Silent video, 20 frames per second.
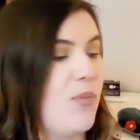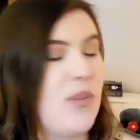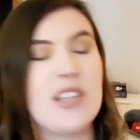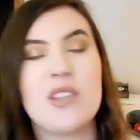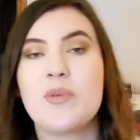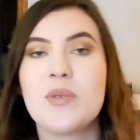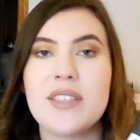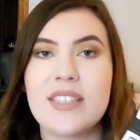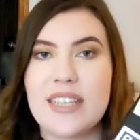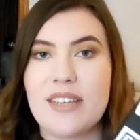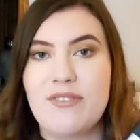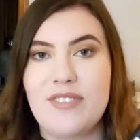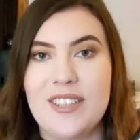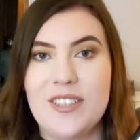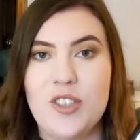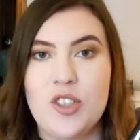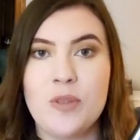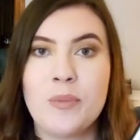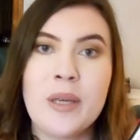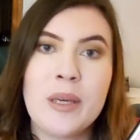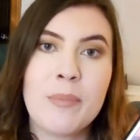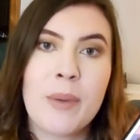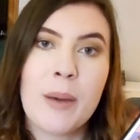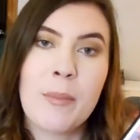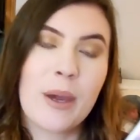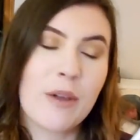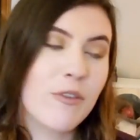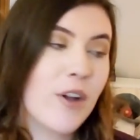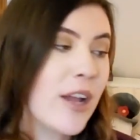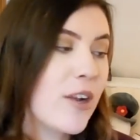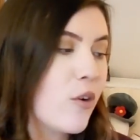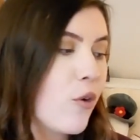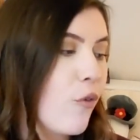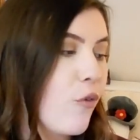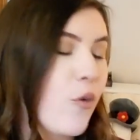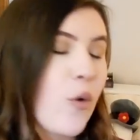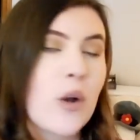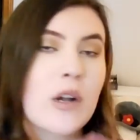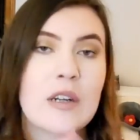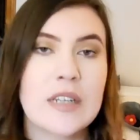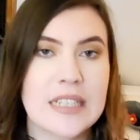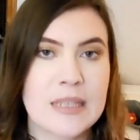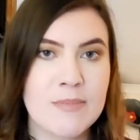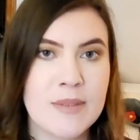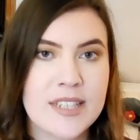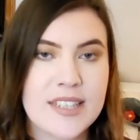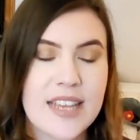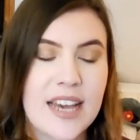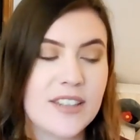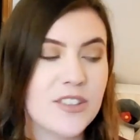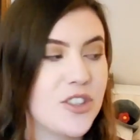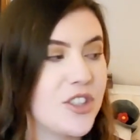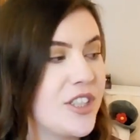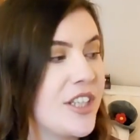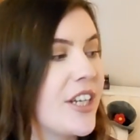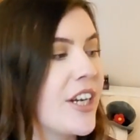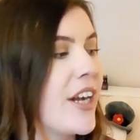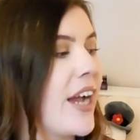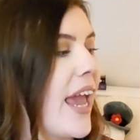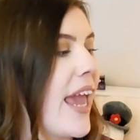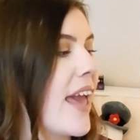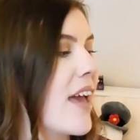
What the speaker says: This was gifted to me by my friend for Christmas last year,